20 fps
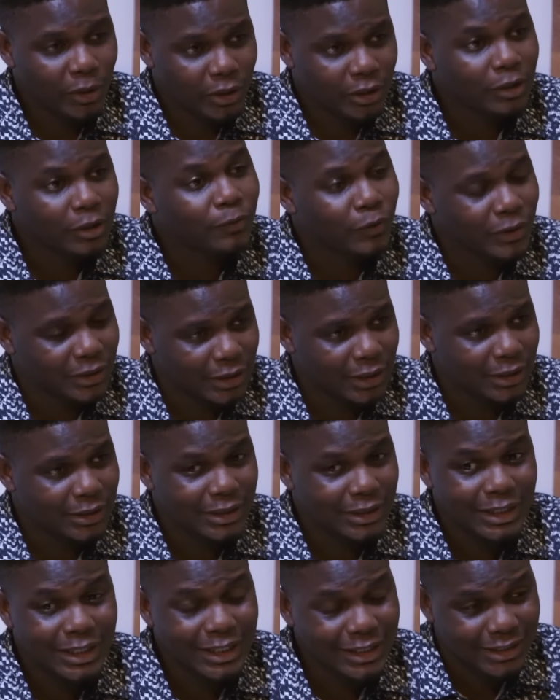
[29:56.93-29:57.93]
medical
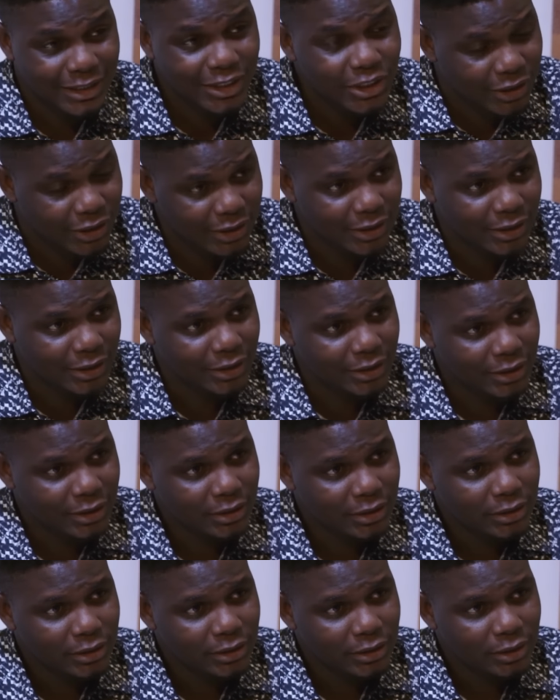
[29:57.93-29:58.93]
facility in this
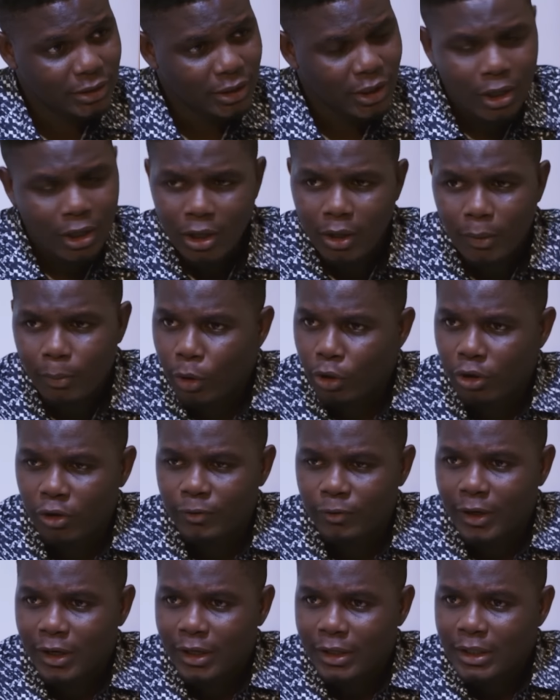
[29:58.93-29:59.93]
city.
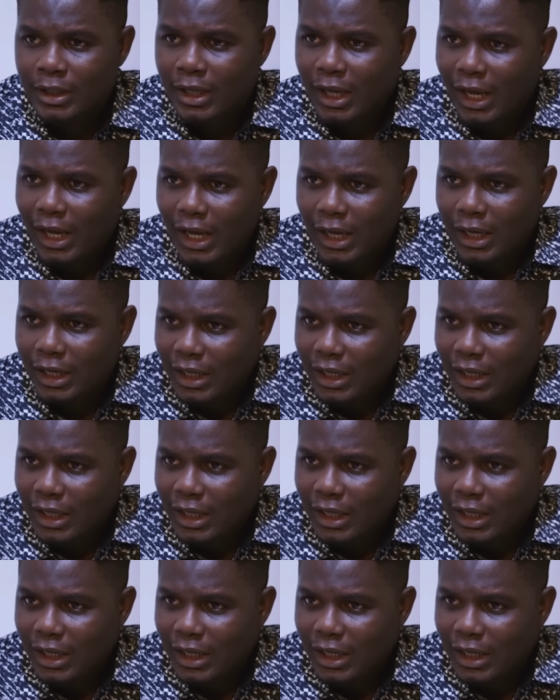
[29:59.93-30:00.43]
Moreover,